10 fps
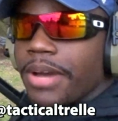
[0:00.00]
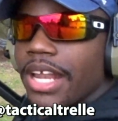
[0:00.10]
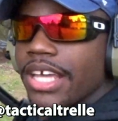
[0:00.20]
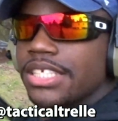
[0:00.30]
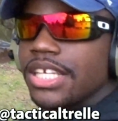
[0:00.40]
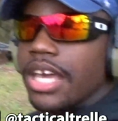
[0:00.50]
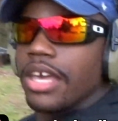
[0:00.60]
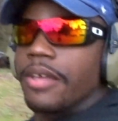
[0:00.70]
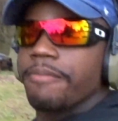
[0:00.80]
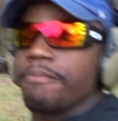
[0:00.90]
about the
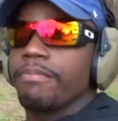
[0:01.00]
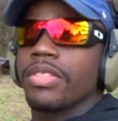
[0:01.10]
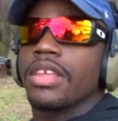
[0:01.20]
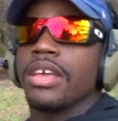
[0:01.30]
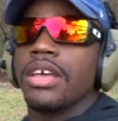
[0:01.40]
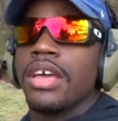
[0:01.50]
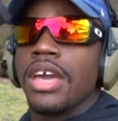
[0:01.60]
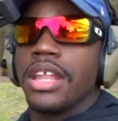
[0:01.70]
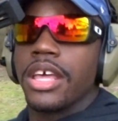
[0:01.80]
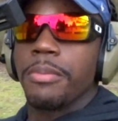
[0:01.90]
HK,
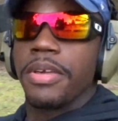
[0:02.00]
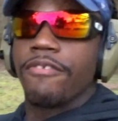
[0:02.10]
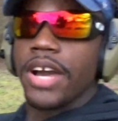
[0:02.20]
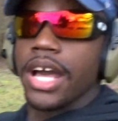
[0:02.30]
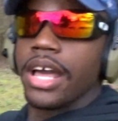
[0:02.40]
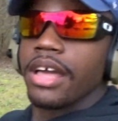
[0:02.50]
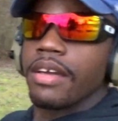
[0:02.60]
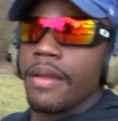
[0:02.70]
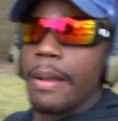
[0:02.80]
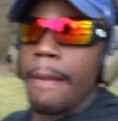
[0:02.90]
the MP5.
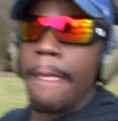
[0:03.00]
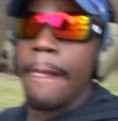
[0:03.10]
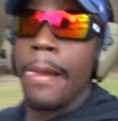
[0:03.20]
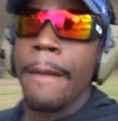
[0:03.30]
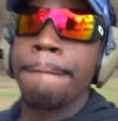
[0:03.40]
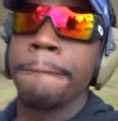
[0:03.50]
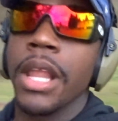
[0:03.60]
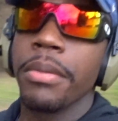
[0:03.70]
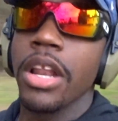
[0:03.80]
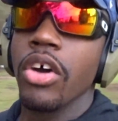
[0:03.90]

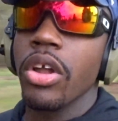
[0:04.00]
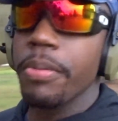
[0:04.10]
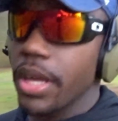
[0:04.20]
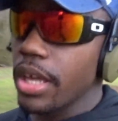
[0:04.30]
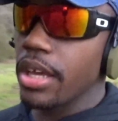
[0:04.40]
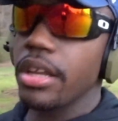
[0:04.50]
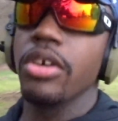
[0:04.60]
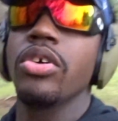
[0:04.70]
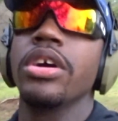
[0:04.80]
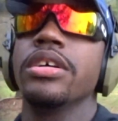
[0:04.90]
I'm gonna load up again
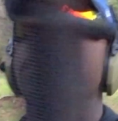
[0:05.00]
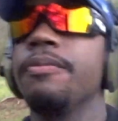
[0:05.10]
though, cause